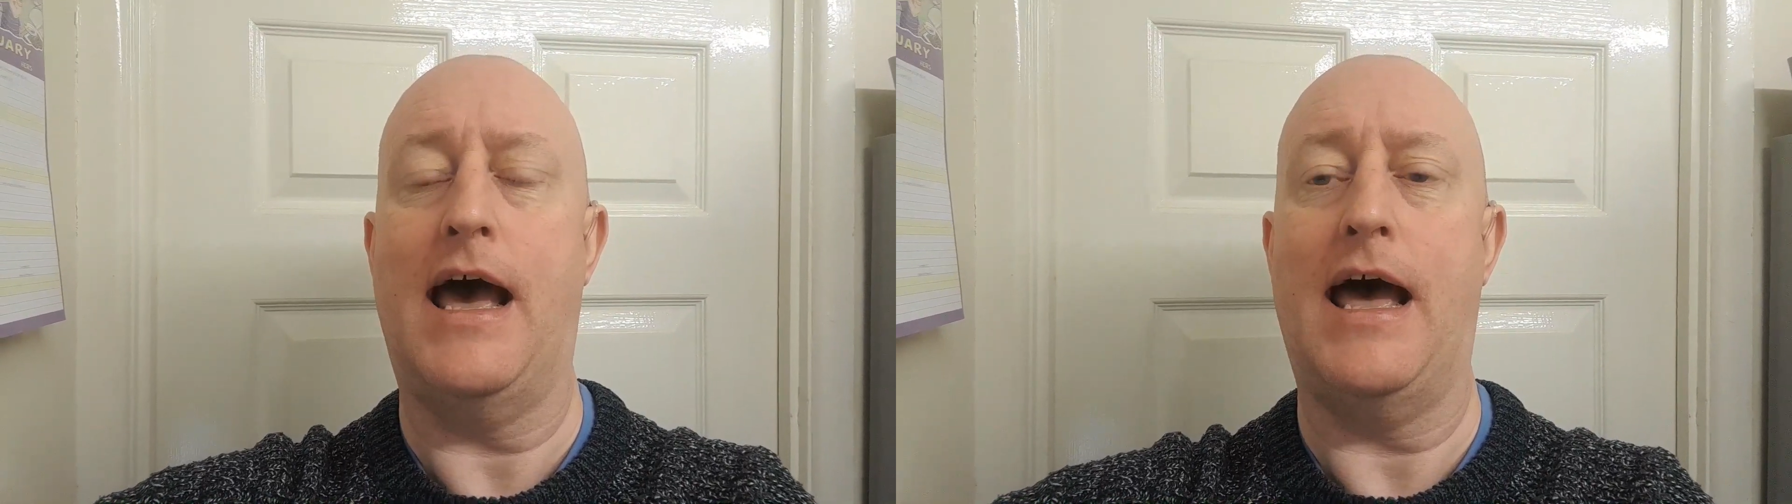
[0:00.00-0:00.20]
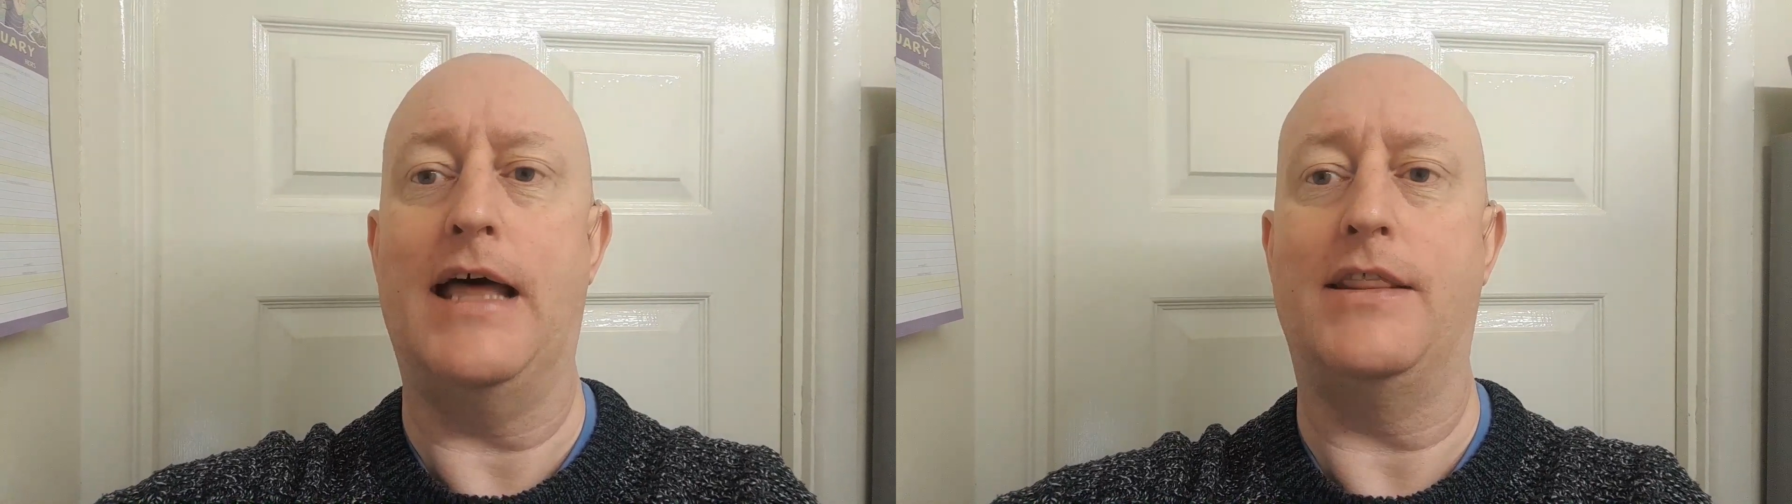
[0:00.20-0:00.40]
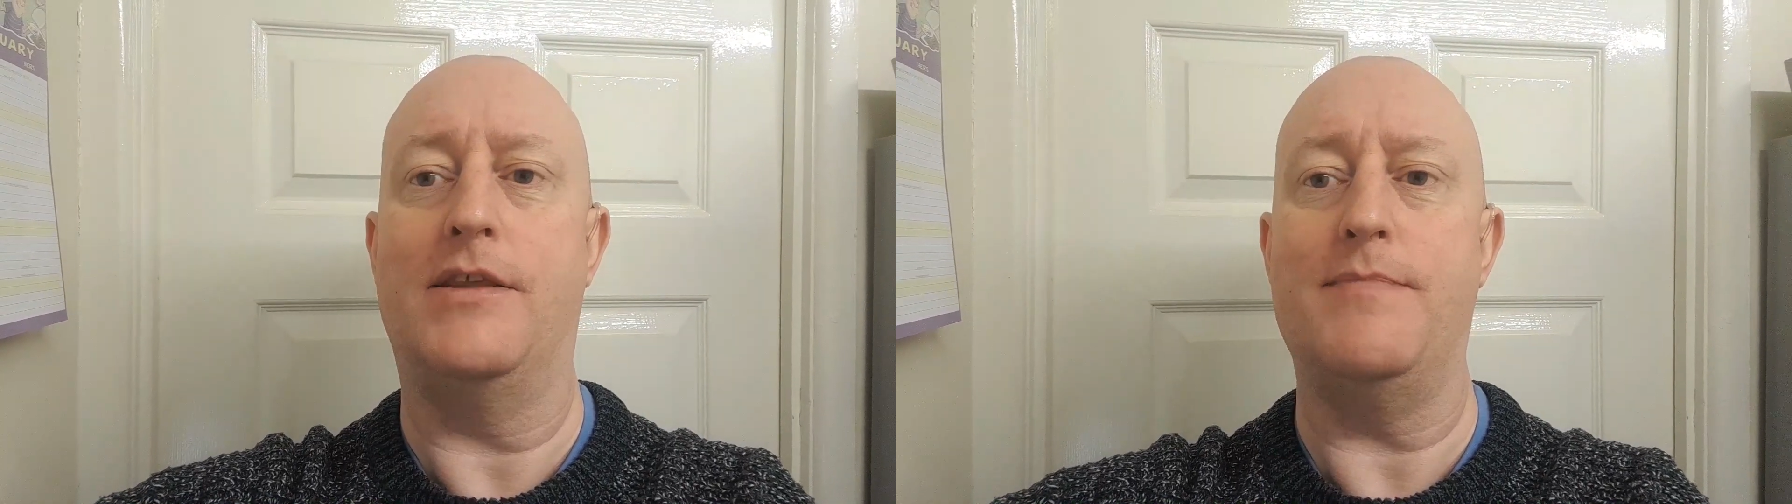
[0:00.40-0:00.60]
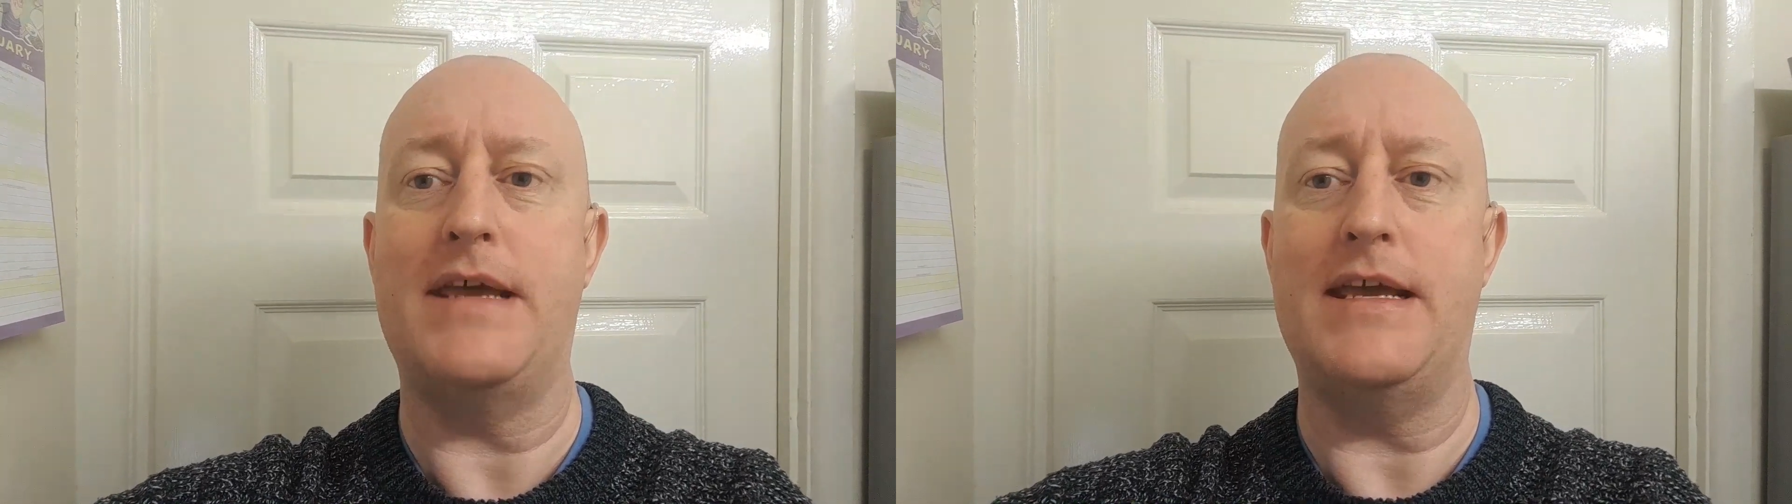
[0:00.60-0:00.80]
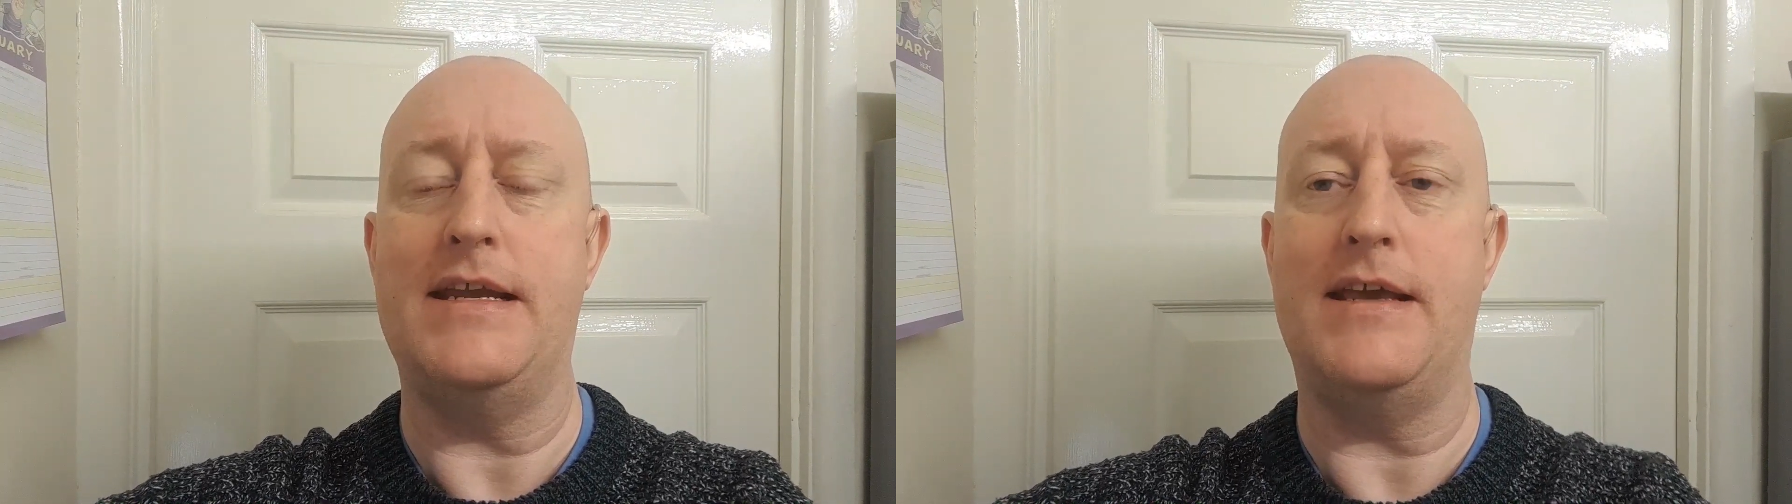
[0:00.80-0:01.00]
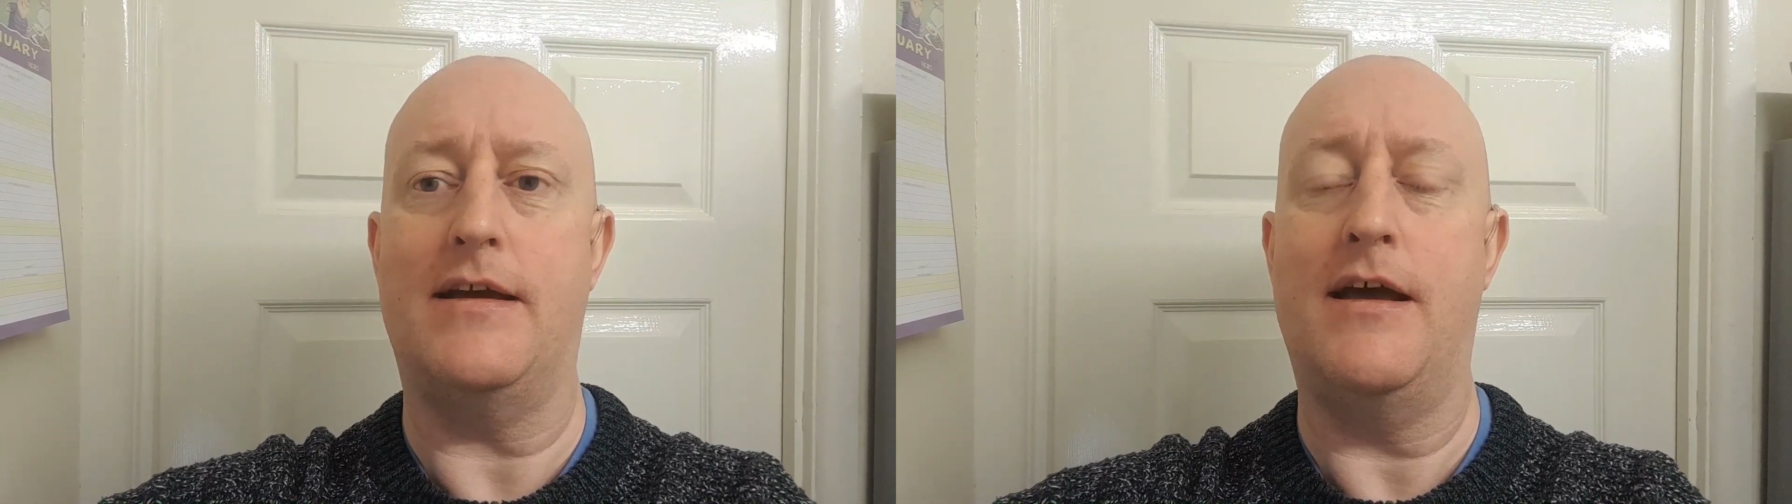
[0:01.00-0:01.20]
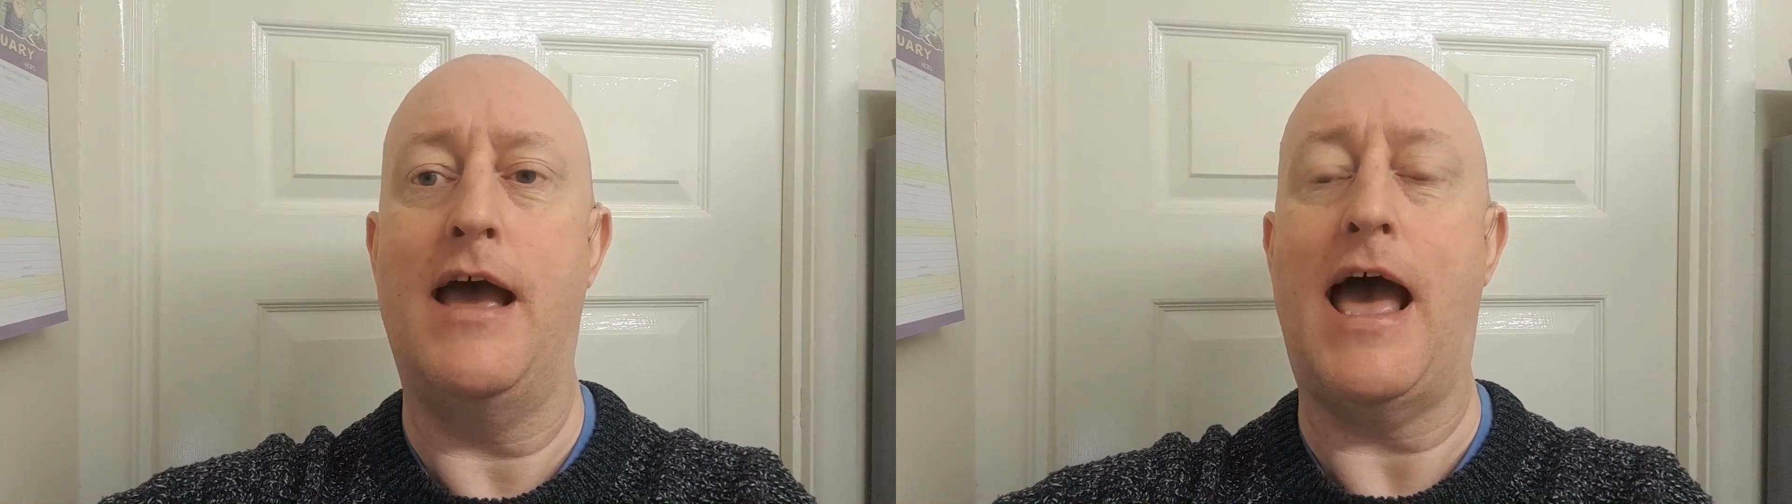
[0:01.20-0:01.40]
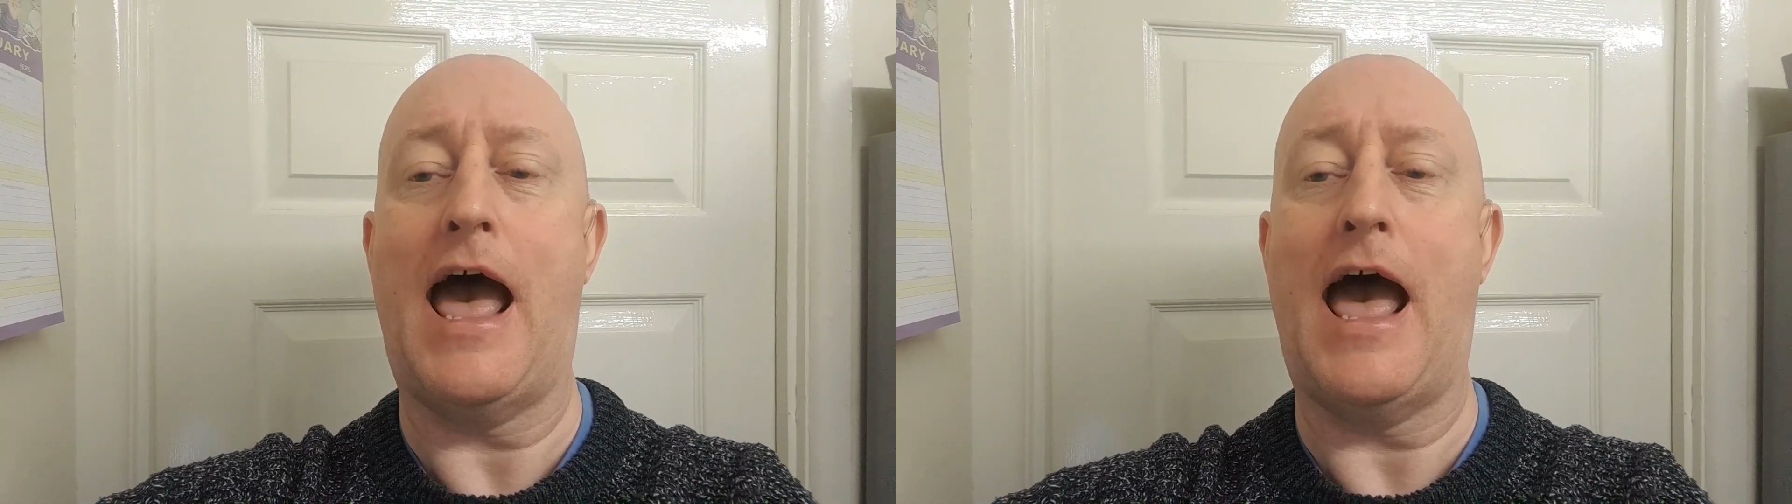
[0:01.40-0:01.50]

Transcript: and the media,